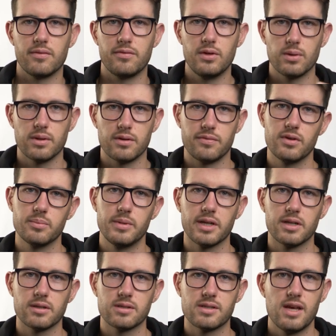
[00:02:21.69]
a few other
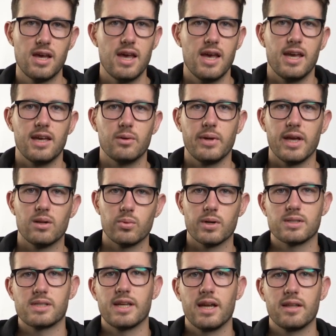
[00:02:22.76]
filmmakers, and we had to
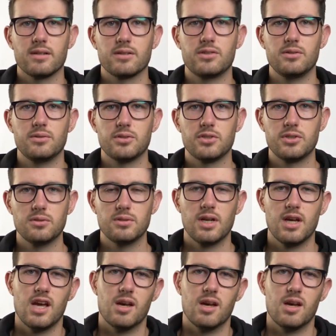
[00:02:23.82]
work together to shoot